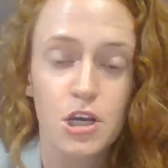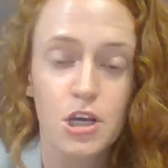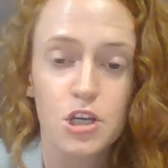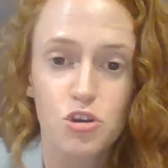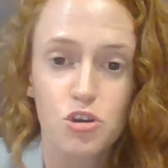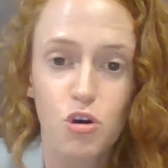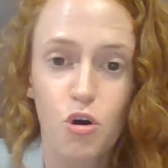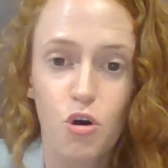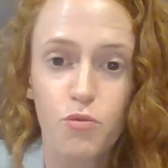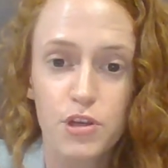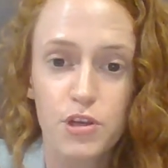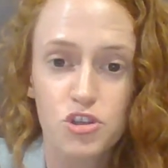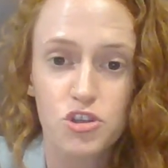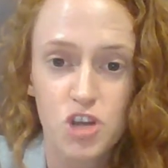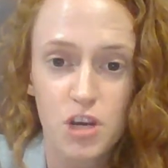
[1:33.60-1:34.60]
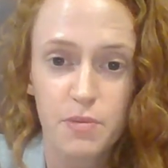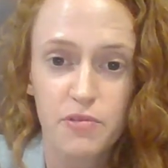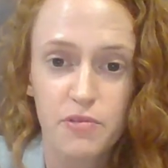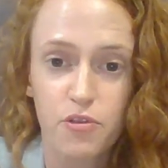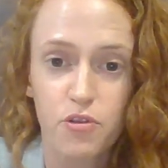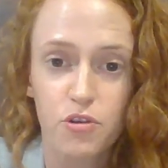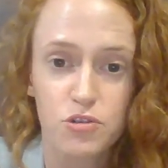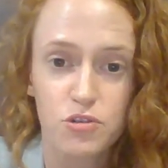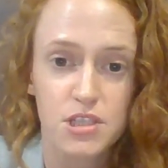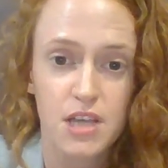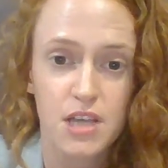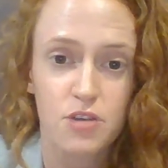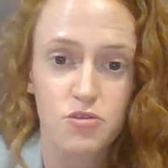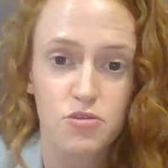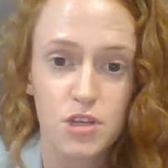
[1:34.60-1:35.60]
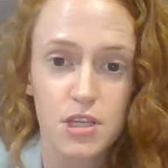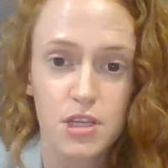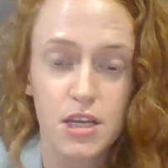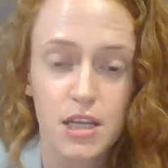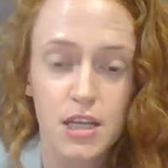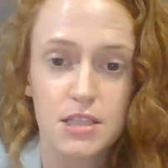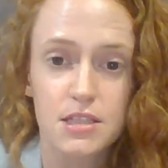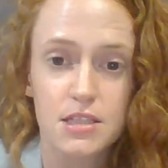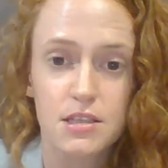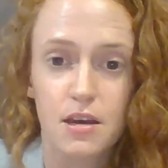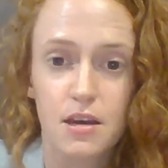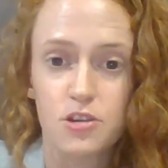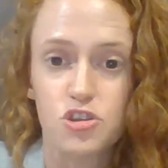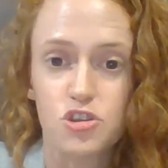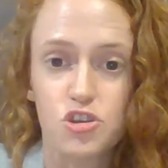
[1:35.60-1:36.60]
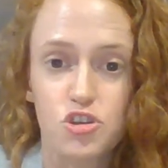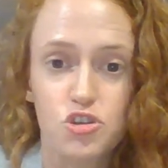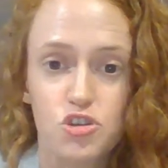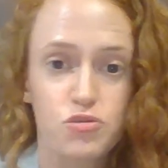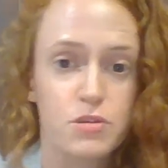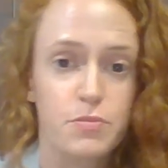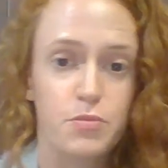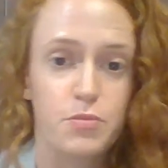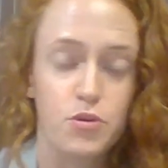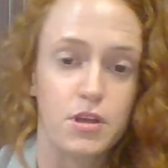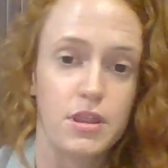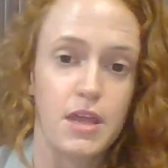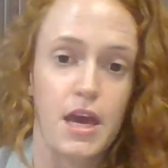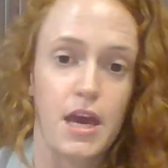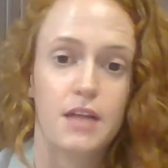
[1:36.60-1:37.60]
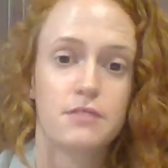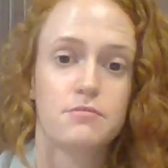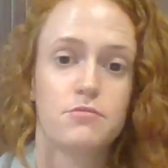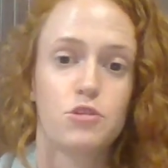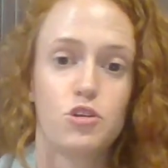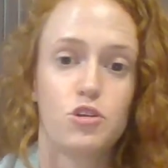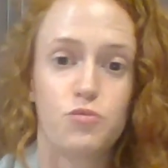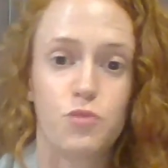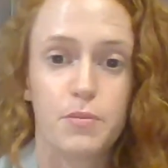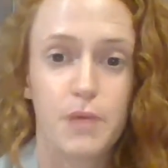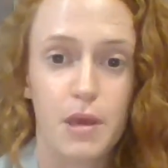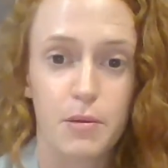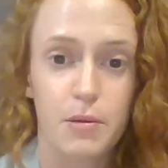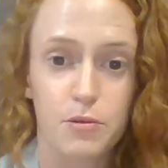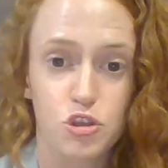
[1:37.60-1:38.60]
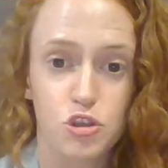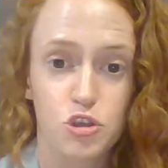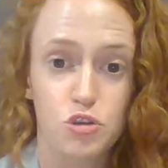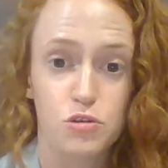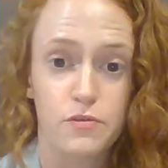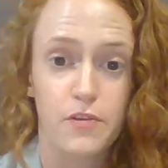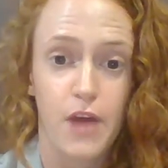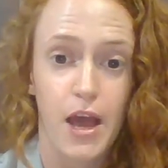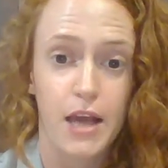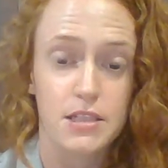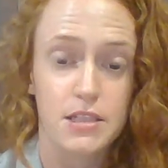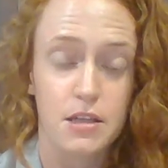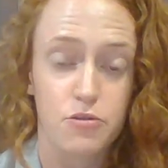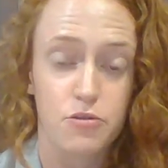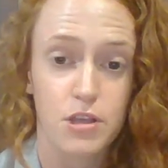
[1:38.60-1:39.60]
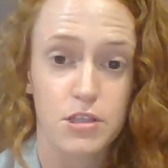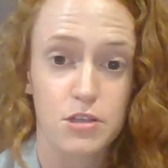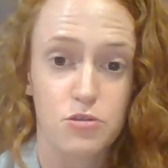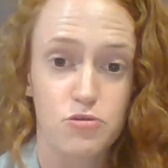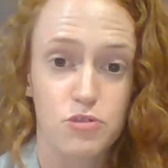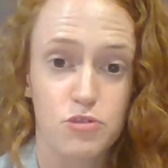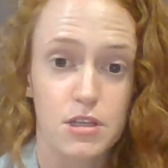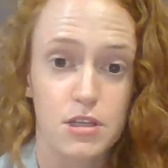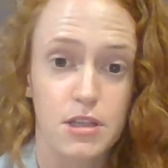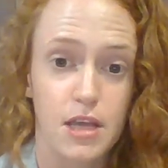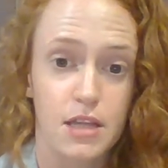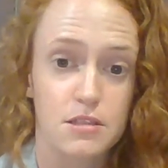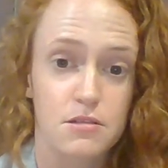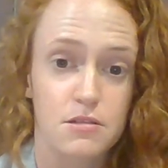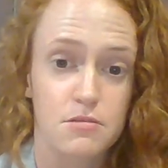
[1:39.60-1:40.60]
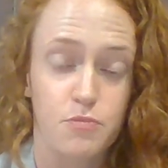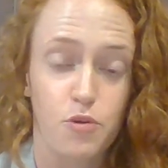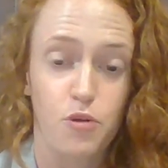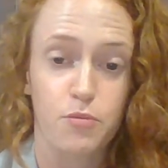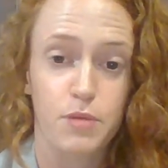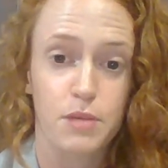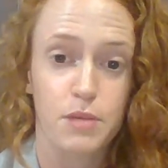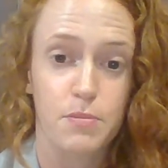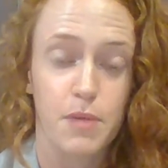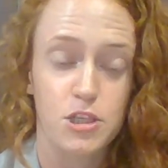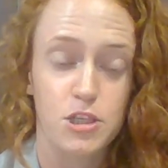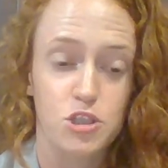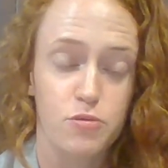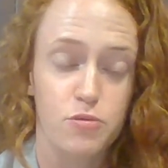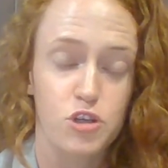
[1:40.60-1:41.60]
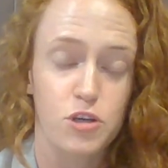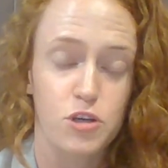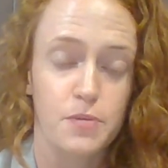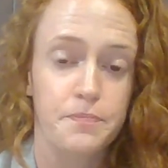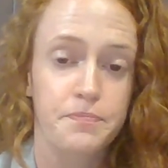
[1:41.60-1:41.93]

So always check before you start reading it. Just choose a book that you will be able to use for accelerated reader. That's probably the best option.